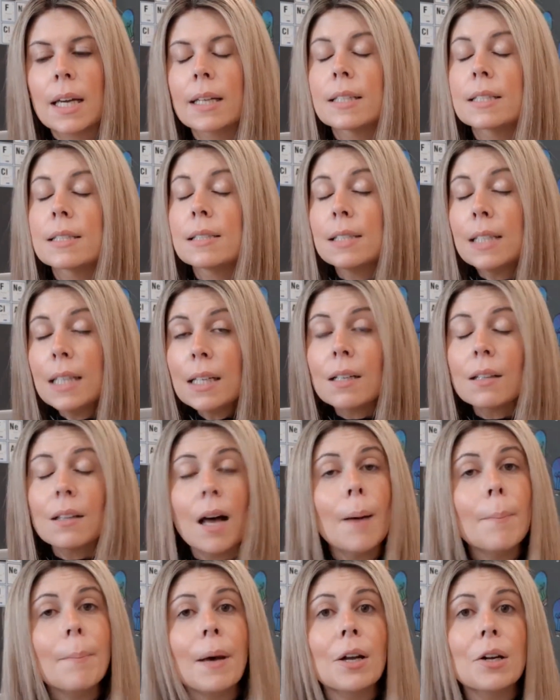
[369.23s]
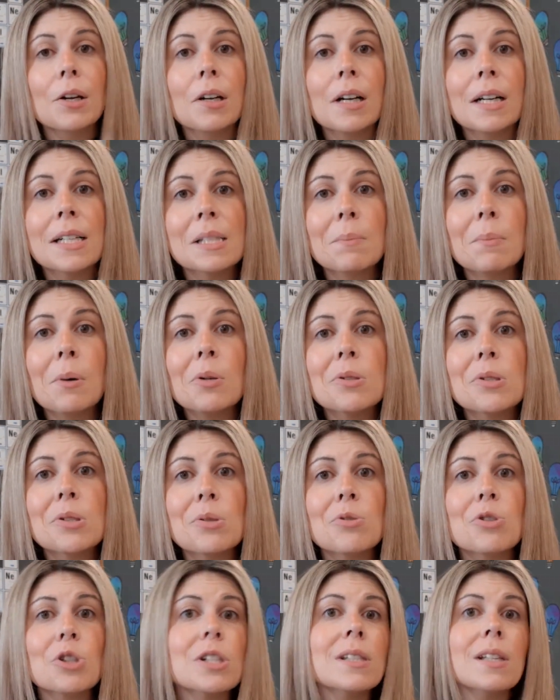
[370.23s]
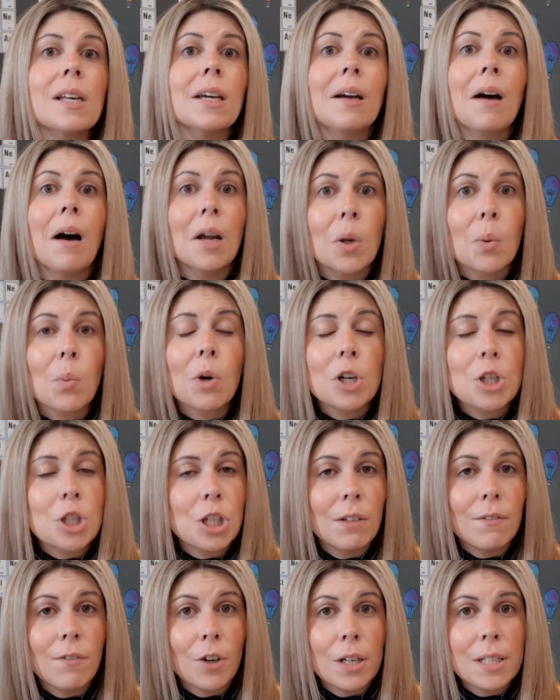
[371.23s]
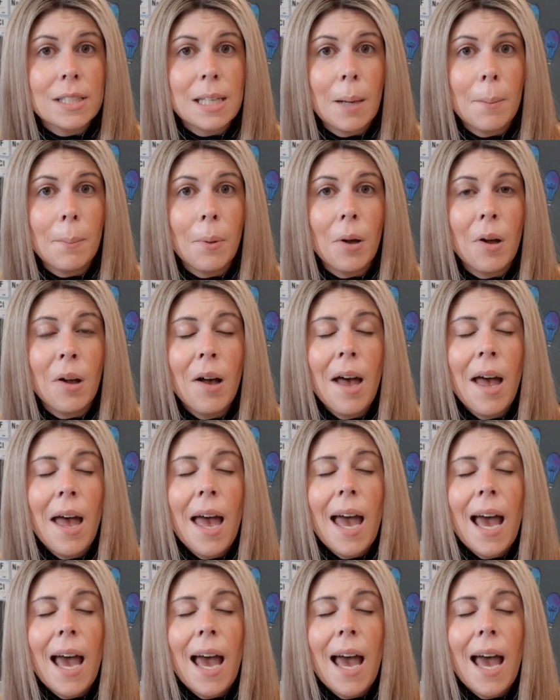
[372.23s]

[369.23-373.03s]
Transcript: I could see it a lot better as opposed to just like on a worksheet, for example.